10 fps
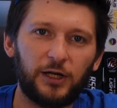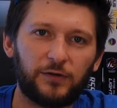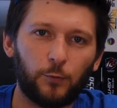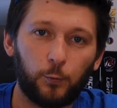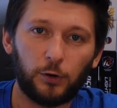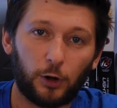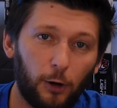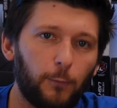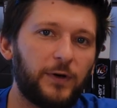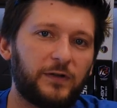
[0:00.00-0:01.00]
it will
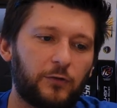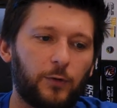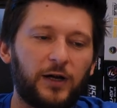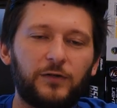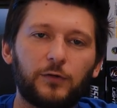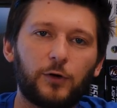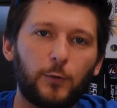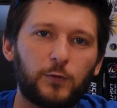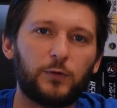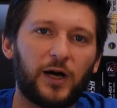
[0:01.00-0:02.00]
always try to
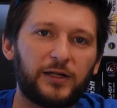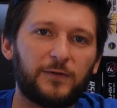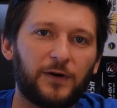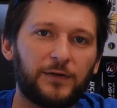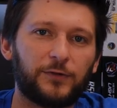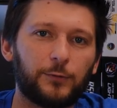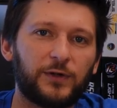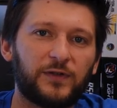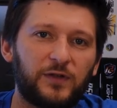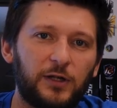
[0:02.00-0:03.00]
go to 95
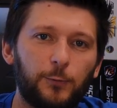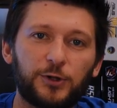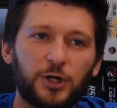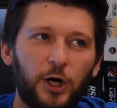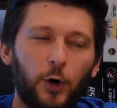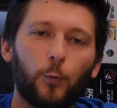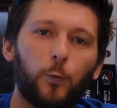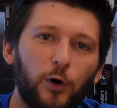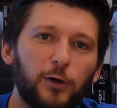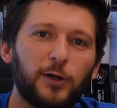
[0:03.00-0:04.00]
degrees C, which
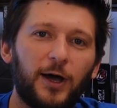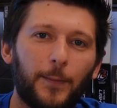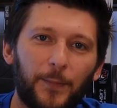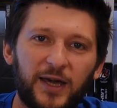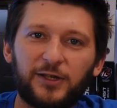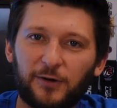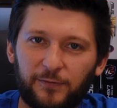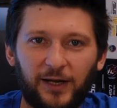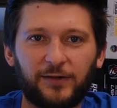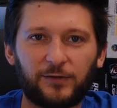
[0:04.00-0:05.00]
will make your
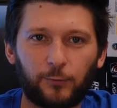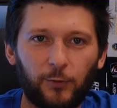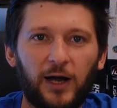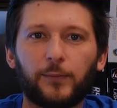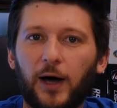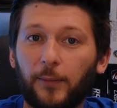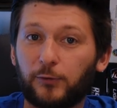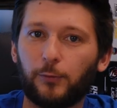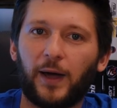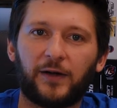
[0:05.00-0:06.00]
fans ramp up
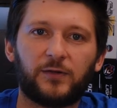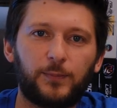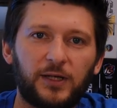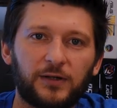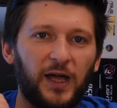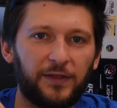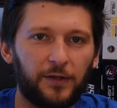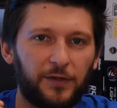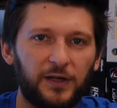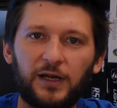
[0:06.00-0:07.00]
to max speed. And the
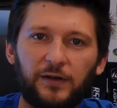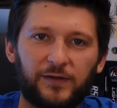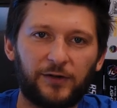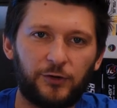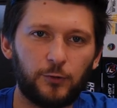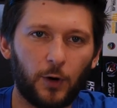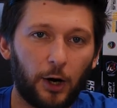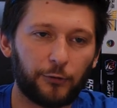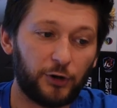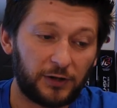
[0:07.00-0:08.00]
thing is that you
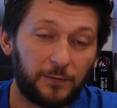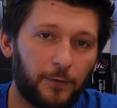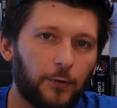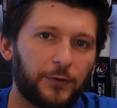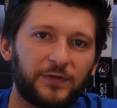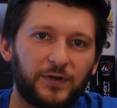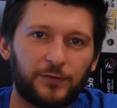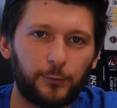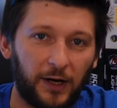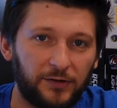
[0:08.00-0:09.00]
are not forced
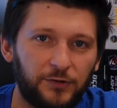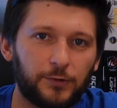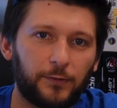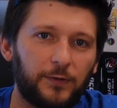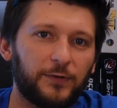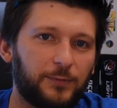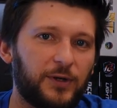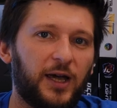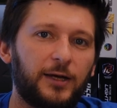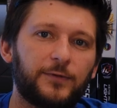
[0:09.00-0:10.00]
to endure this
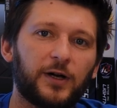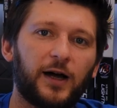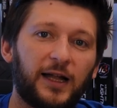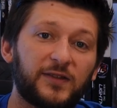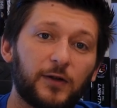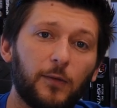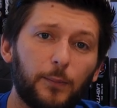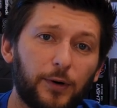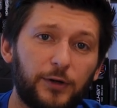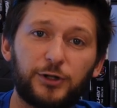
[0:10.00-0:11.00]
behavior. At some
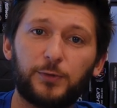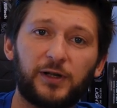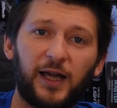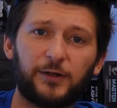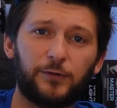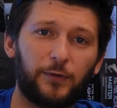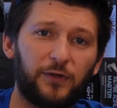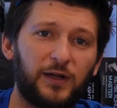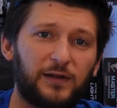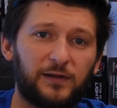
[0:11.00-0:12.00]
point you will get into
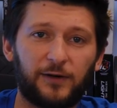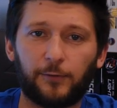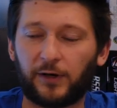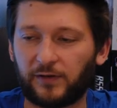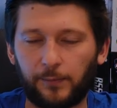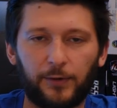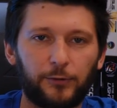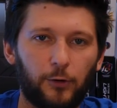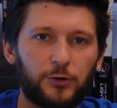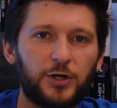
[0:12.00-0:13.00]
things like for example
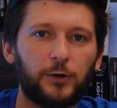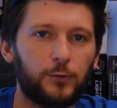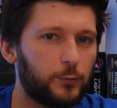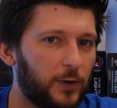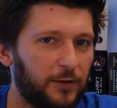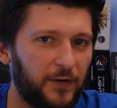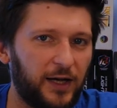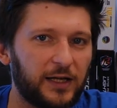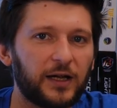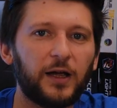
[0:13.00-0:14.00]
Noctua
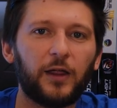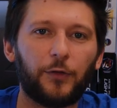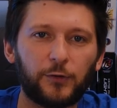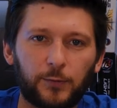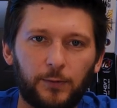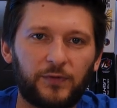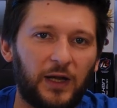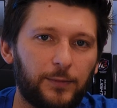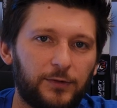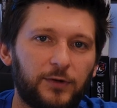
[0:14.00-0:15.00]
U12A. This one was
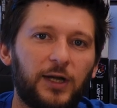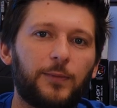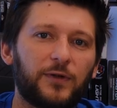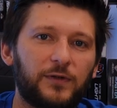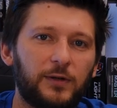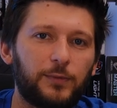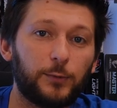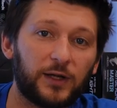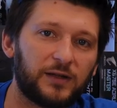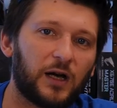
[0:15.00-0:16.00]
able to keep the
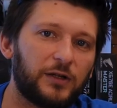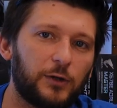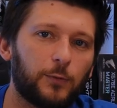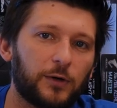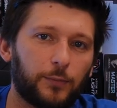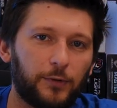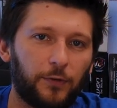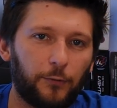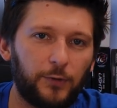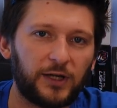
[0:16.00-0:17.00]
CPU at
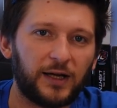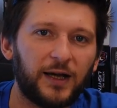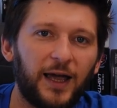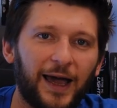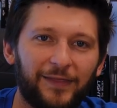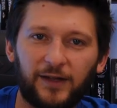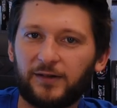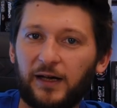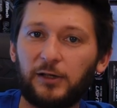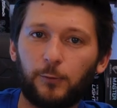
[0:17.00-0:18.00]
91.3. And that
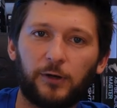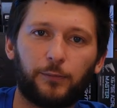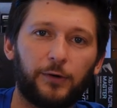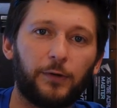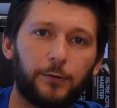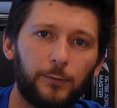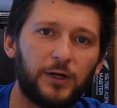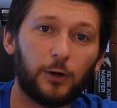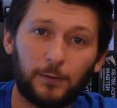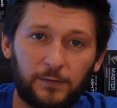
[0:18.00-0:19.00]

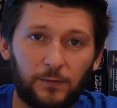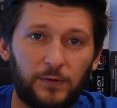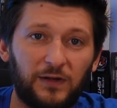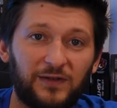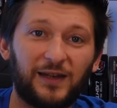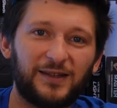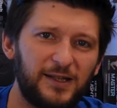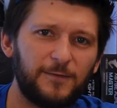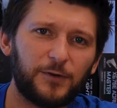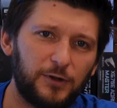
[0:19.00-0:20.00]
91.3 also means that
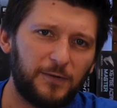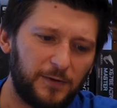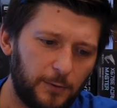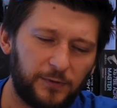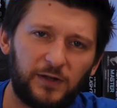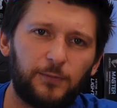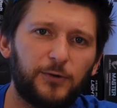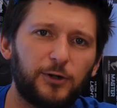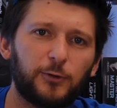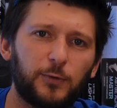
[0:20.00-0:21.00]
even if your
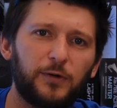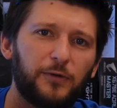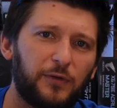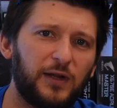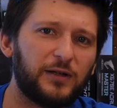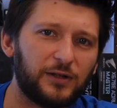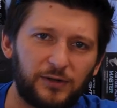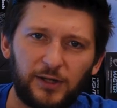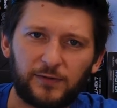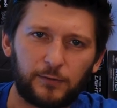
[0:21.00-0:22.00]
CPU will think it
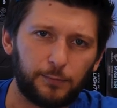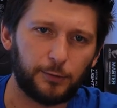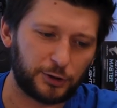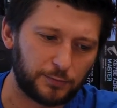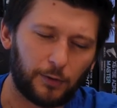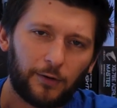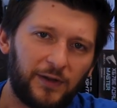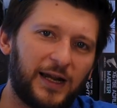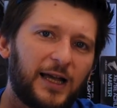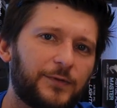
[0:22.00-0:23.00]
needs to push more
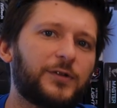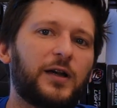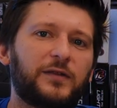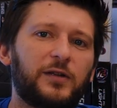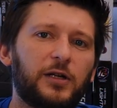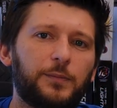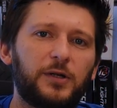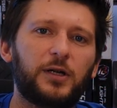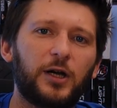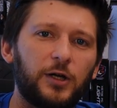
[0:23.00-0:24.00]
than advertised
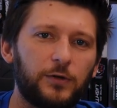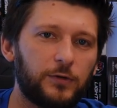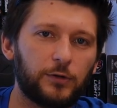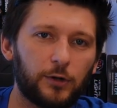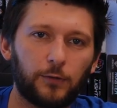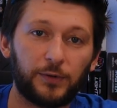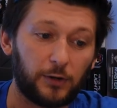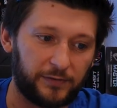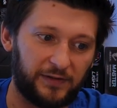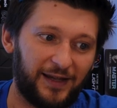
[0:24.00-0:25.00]
TDP, you know,
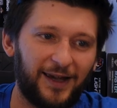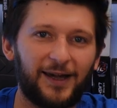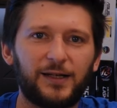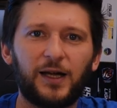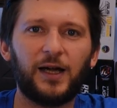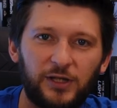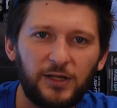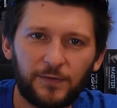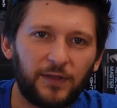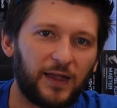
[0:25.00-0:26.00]
because it can.
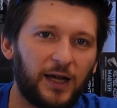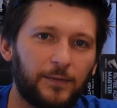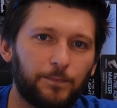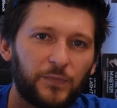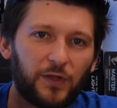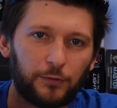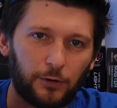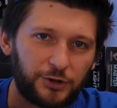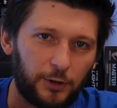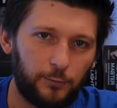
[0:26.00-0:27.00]
Even then, the
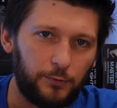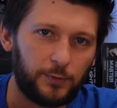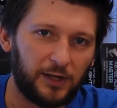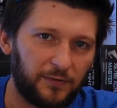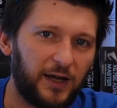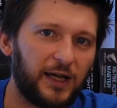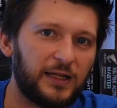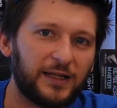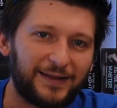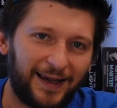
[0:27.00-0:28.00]
Noctua
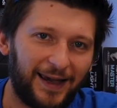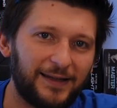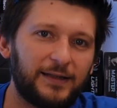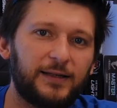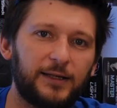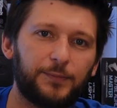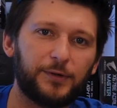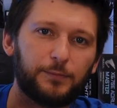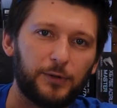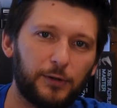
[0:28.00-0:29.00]
U12A can keep
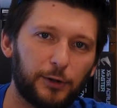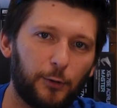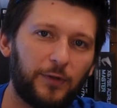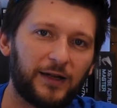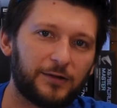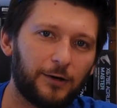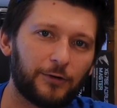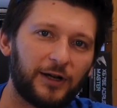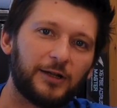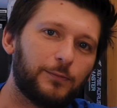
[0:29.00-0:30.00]
it below that
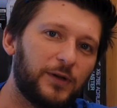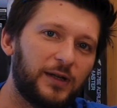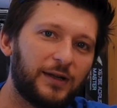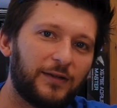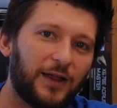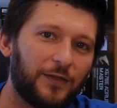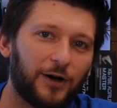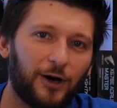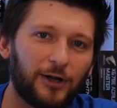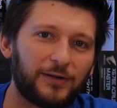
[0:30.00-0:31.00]
target, meaning that
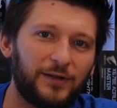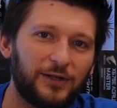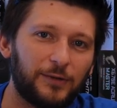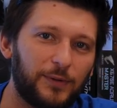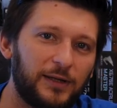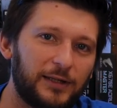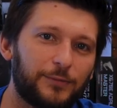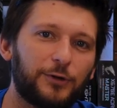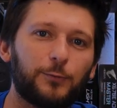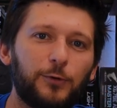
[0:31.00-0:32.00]
the hard TDP
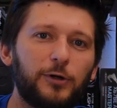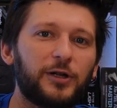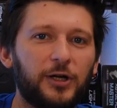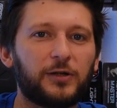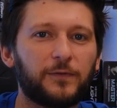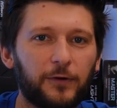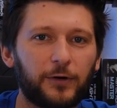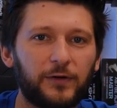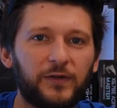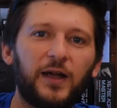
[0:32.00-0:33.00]
limit will hit
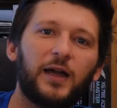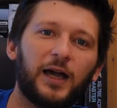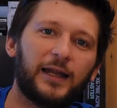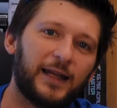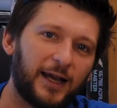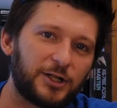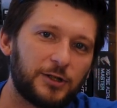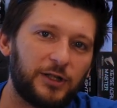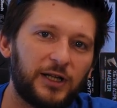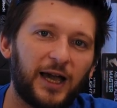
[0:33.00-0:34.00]
first and
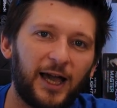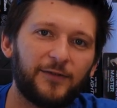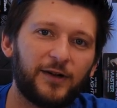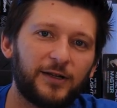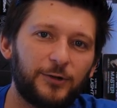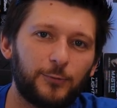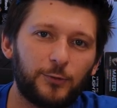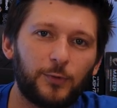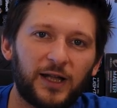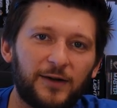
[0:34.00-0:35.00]
actually have a, you, you
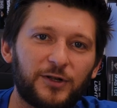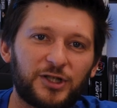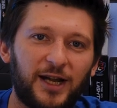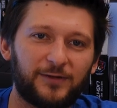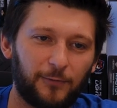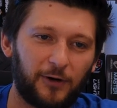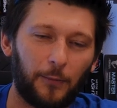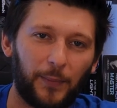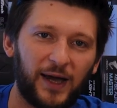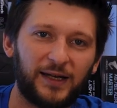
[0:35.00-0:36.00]
will have a chance of
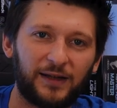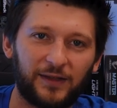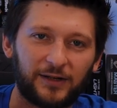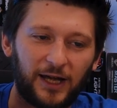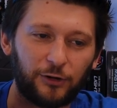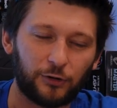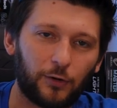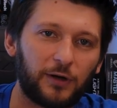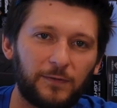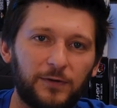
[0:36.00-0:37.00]
combating that annoying